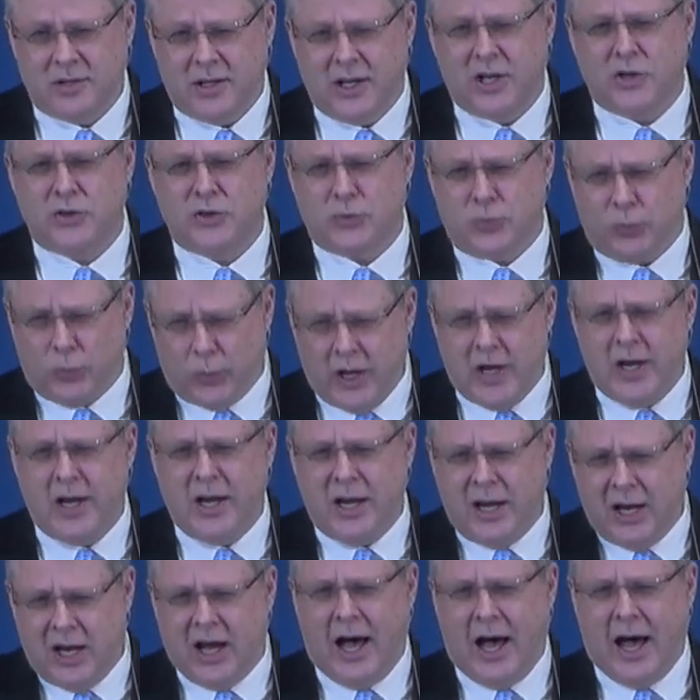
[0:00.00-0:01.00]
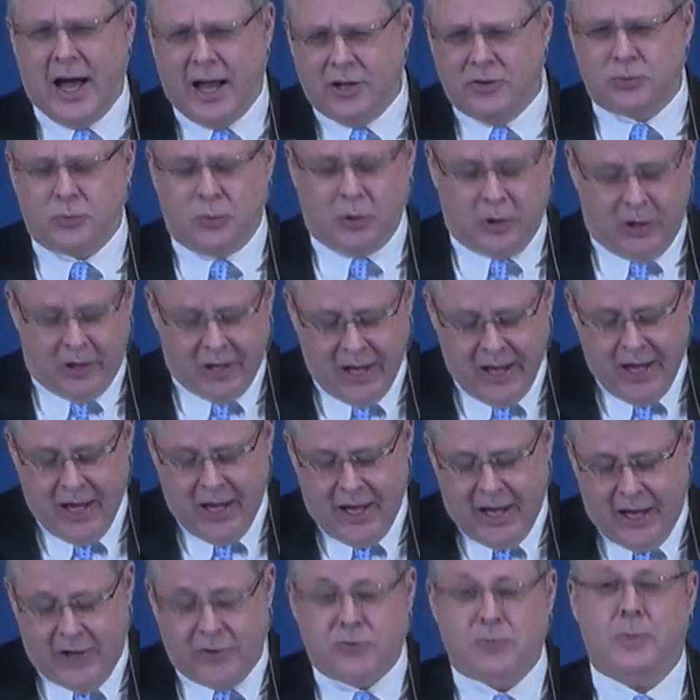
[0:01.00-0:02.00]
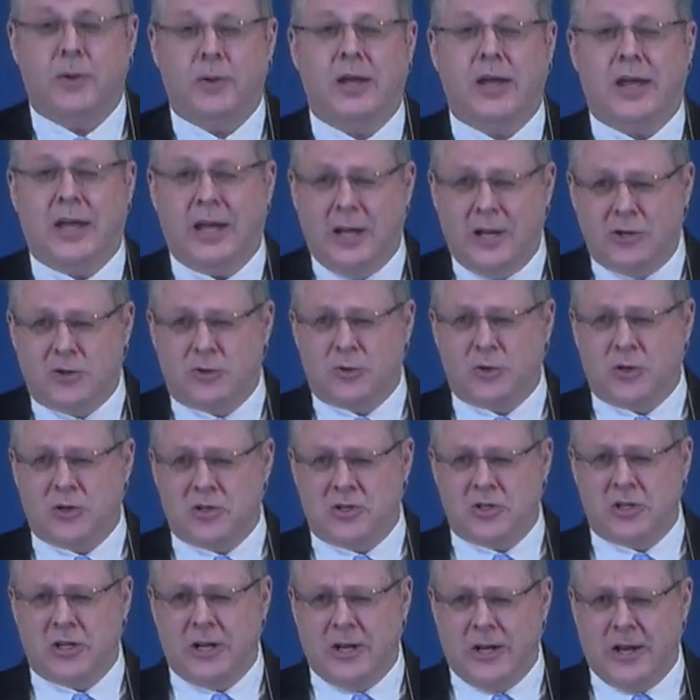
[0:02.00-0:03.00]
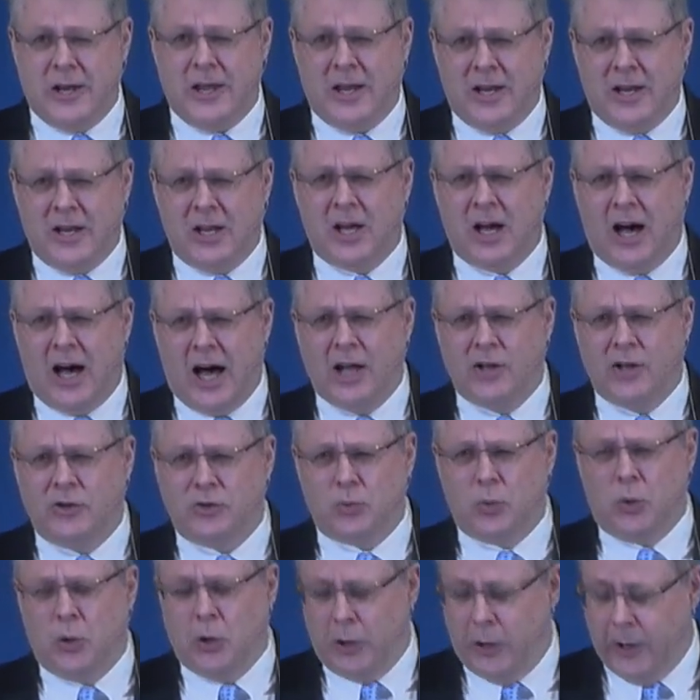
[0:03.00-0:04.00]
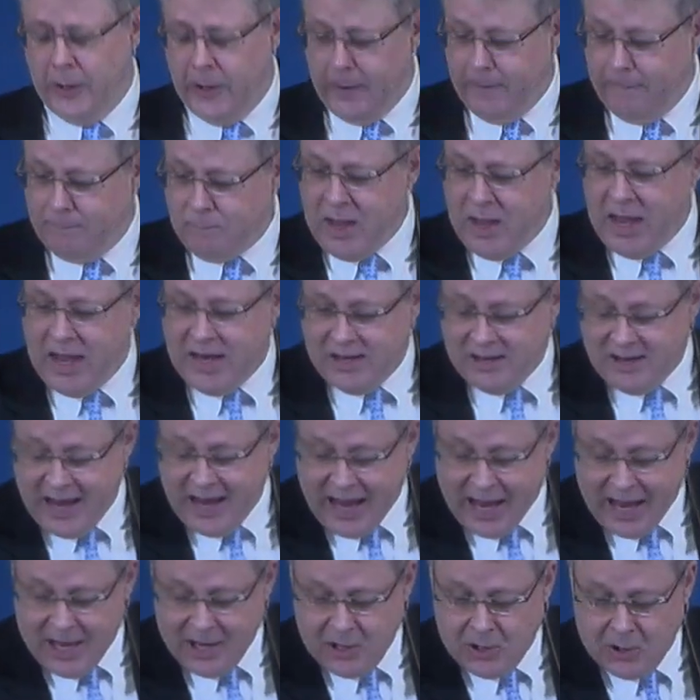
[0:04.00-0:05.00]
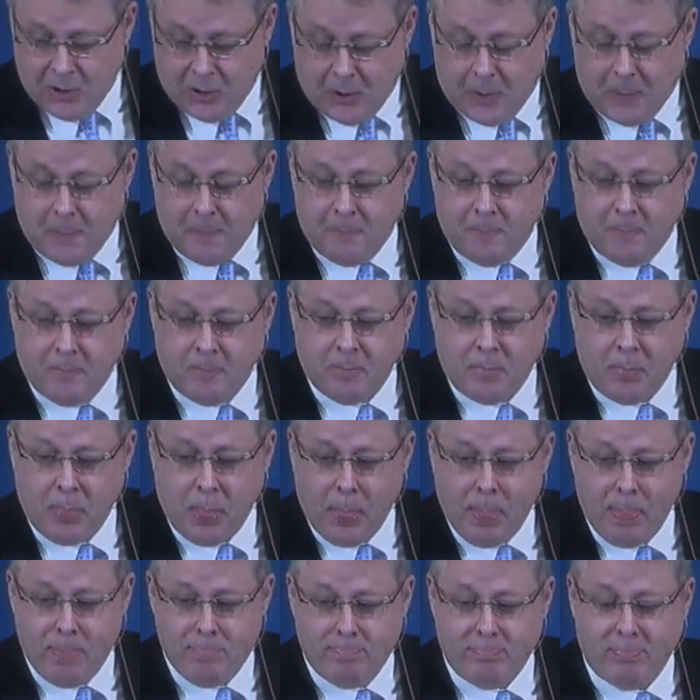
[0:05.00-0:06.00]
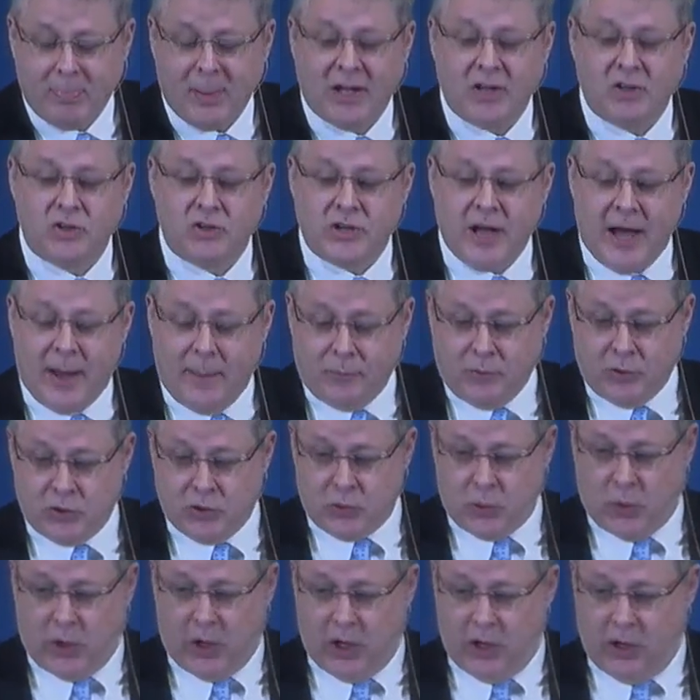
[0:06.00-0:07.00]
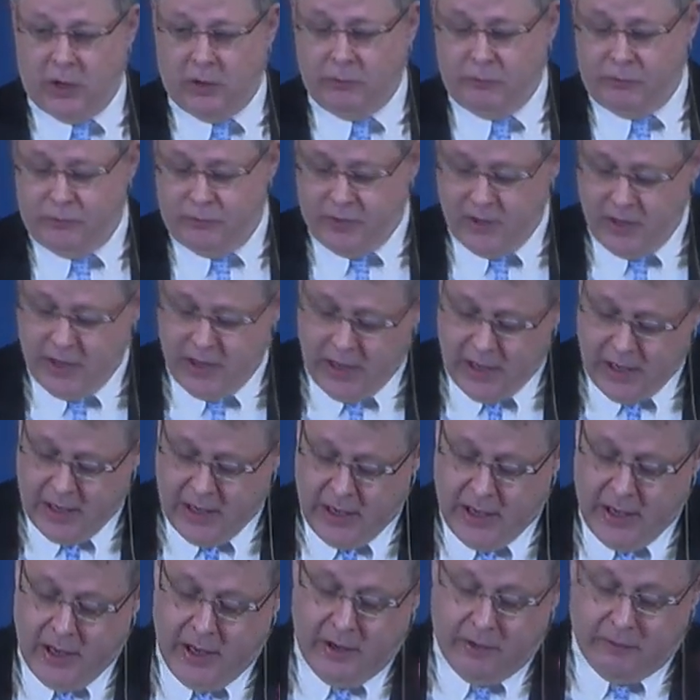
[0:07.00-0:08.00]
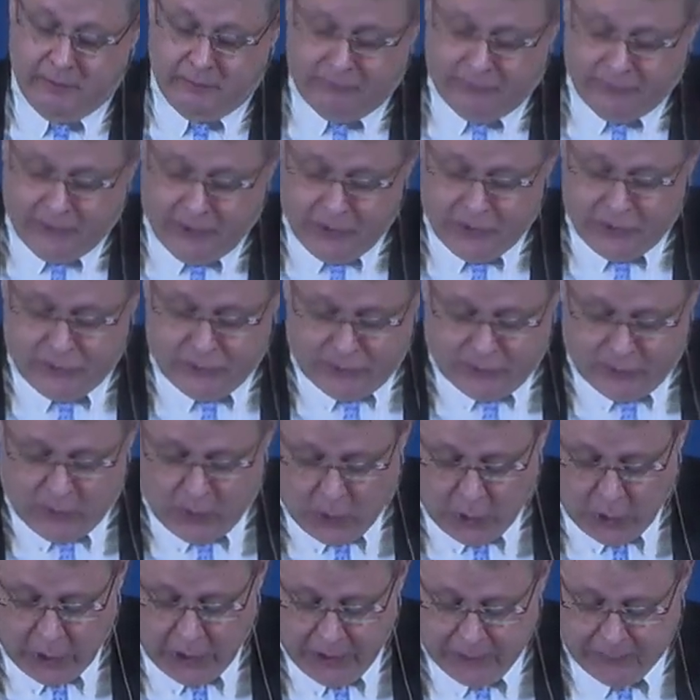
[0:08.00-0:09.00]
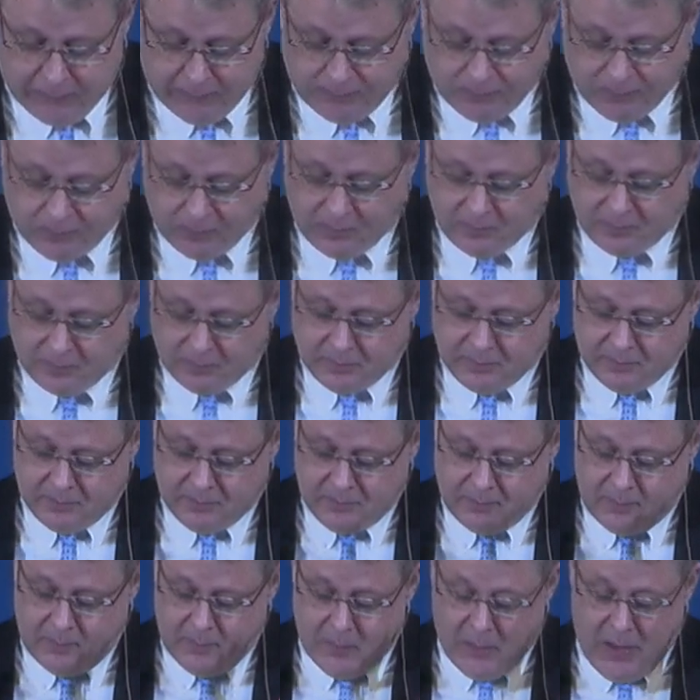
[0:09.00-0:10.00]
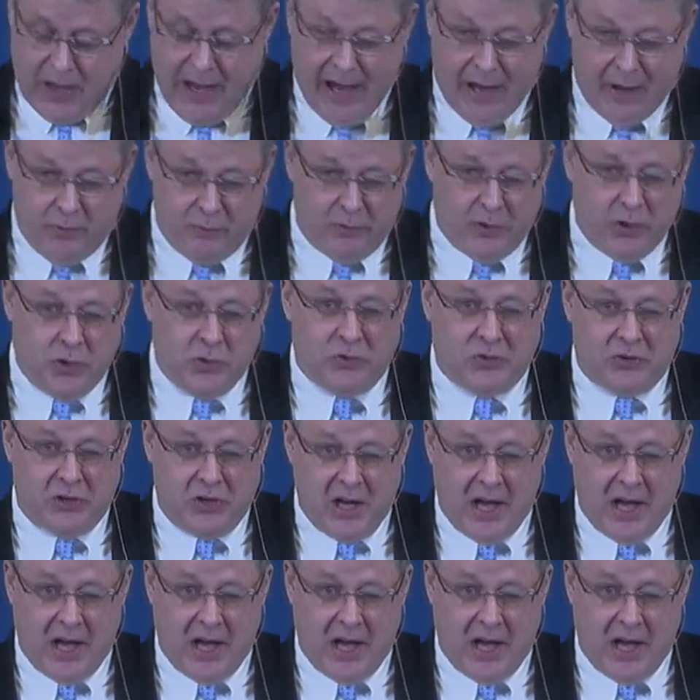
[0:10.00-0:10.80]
It's reading God's word. It's being interested in God's word. And Daniel chapter 12, verse 4 and verse